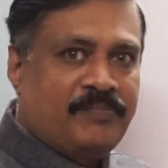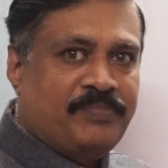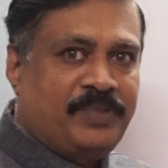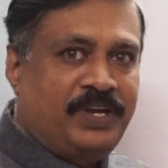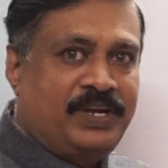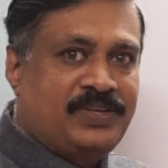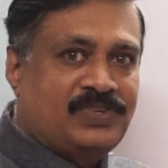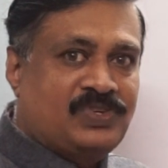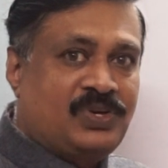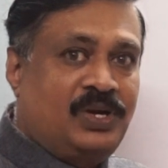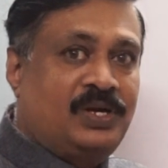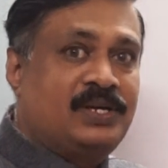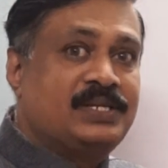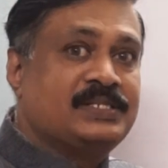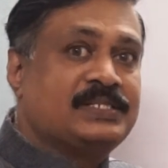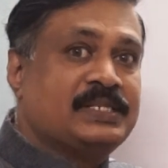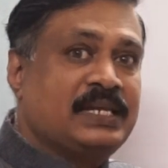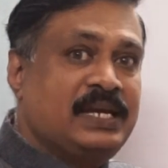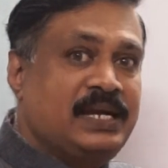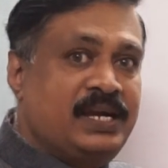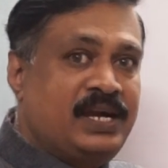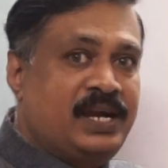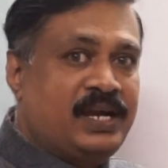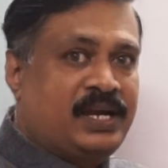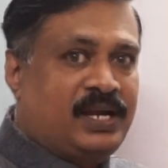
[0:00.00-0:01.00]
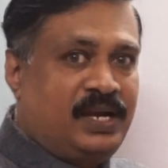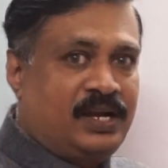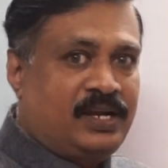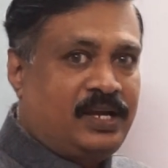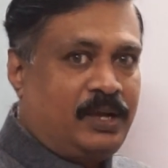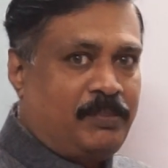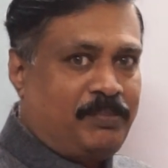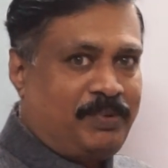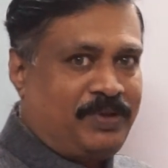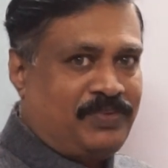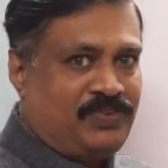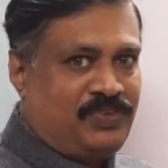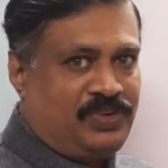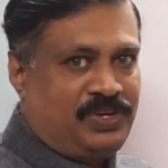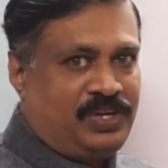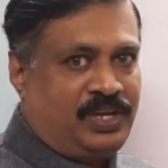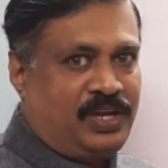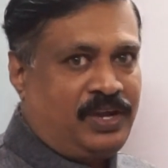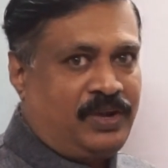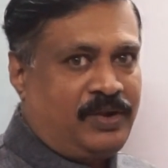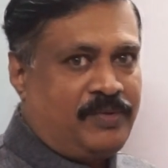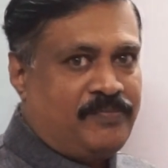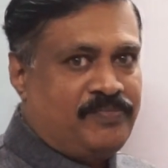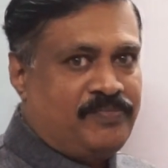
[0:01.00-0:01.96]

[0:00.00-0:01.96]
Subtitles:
that is called a cylindrical capacitor.